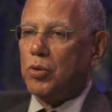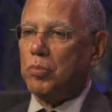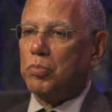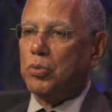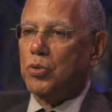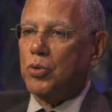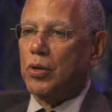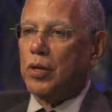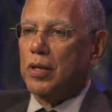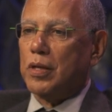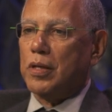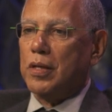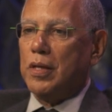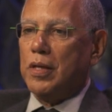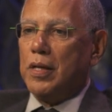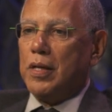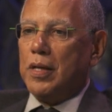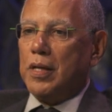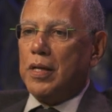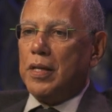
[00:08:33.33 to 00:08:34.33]
board
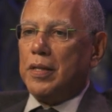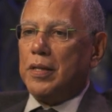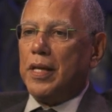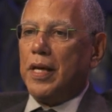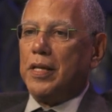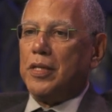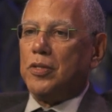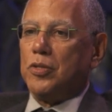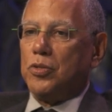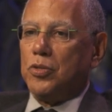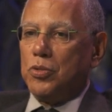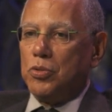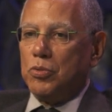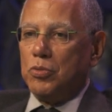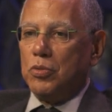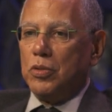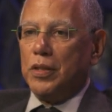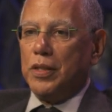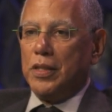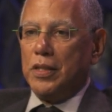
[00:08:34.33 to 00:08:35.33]
that he
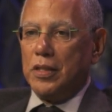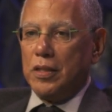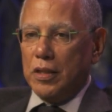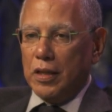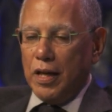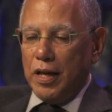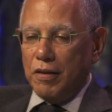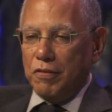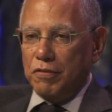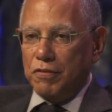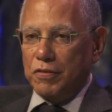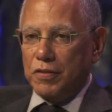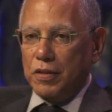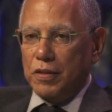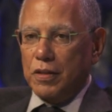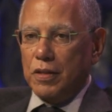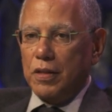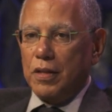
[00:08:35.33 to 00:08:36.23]
knew leaned left,